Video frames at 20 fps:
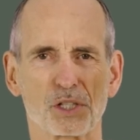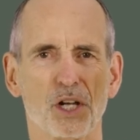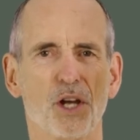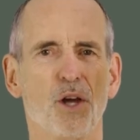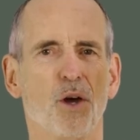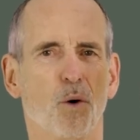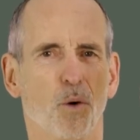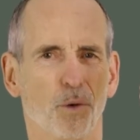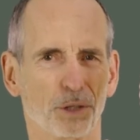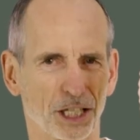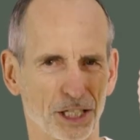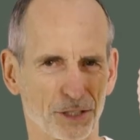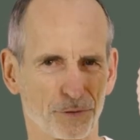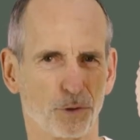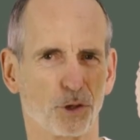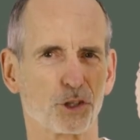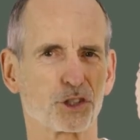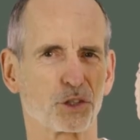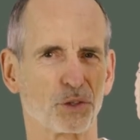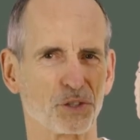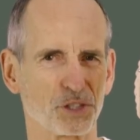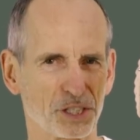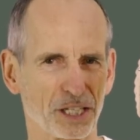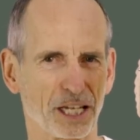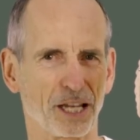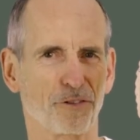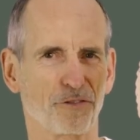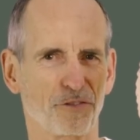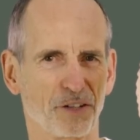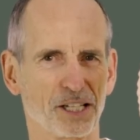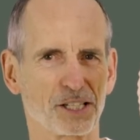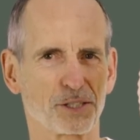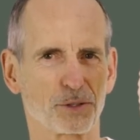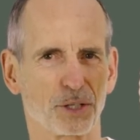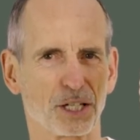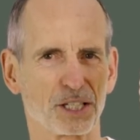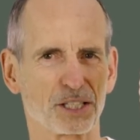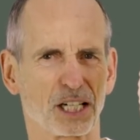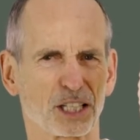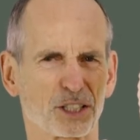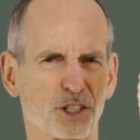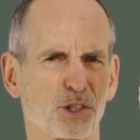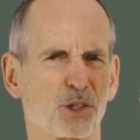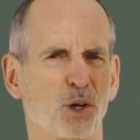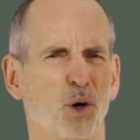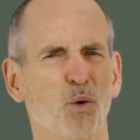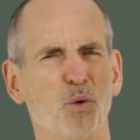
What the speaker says: or it gets really tight and they're already saying,